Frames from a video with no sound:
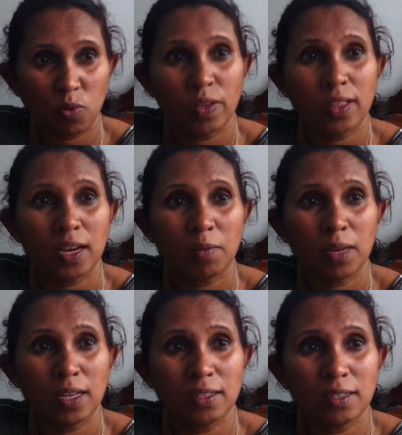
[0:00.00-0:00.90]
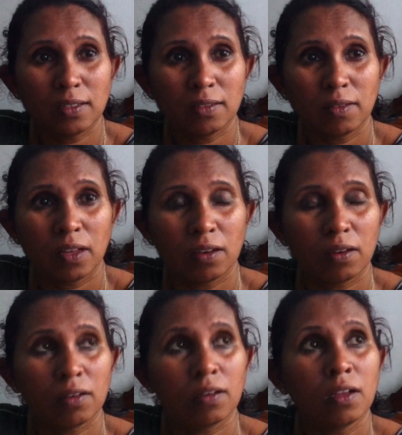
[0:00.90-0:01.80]
removing that places.
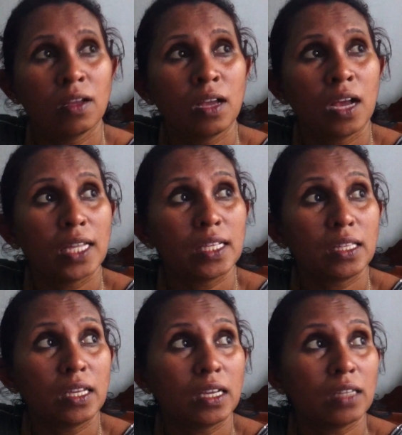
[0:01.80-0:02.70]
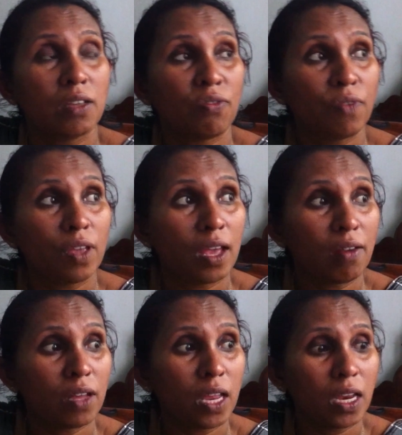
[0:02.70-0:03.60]
Other thing is, if
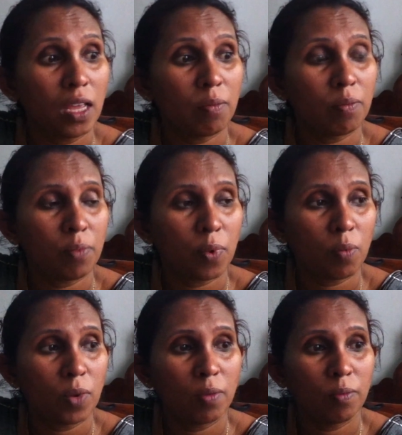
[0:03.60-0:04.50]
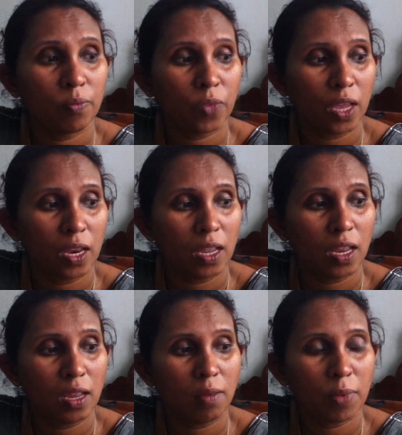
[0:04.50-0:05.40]
we have any problem
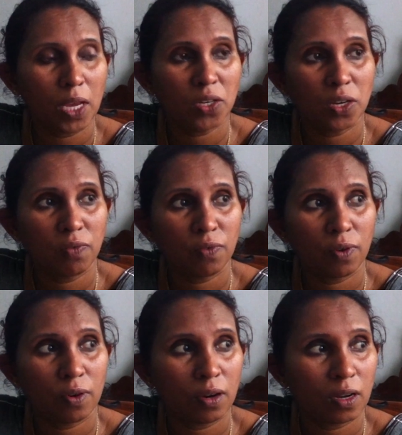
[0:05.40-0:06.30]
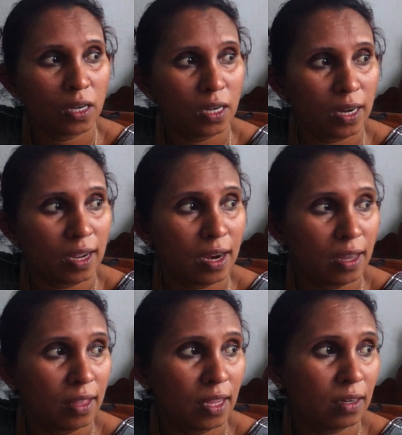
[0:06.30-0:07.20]
in any patient
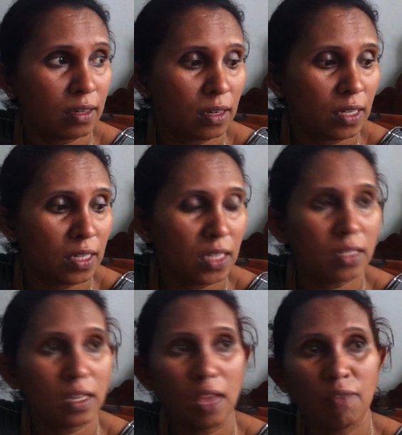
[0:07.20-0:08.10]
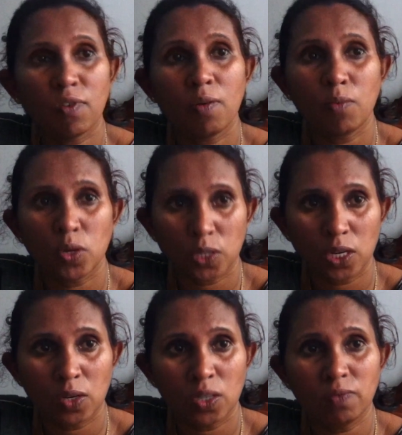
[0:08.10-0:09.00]
regarding that disease came from
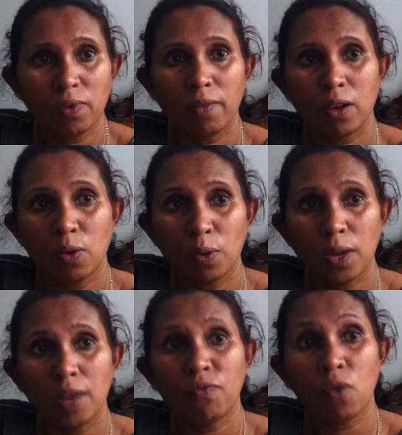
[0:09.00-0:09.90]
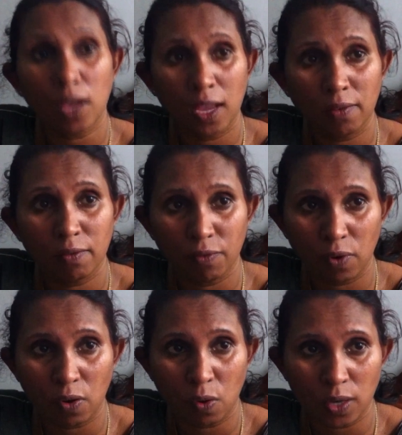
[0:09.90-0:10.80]
mosquitoes, we will go and fogging
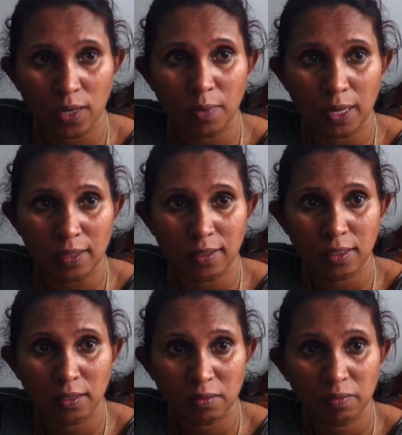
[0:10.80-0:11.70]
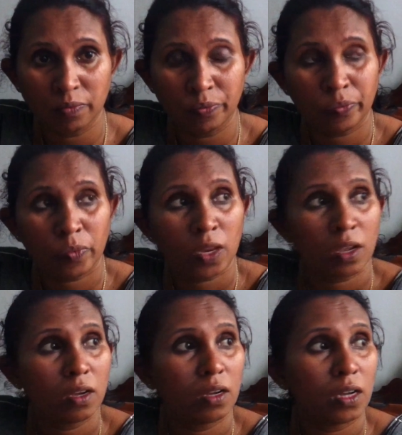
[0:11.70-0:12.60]
for all the places.
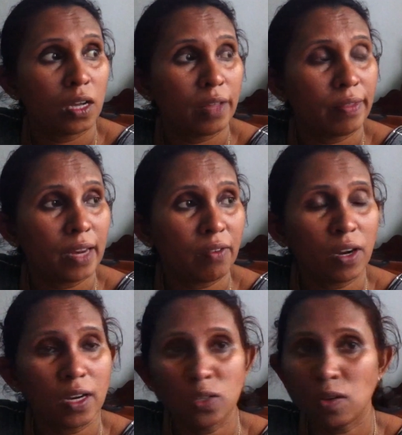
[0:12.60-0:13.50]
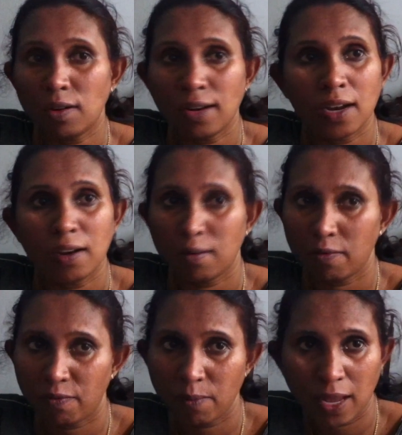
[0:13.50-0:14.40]
That one is not
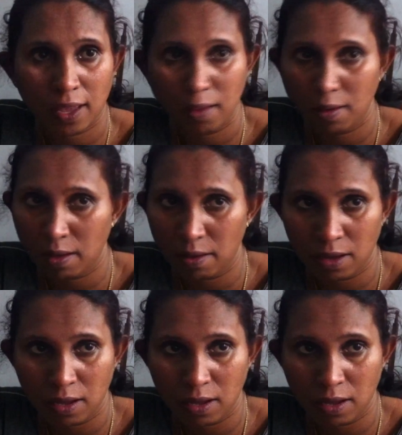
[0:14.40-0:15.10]
done by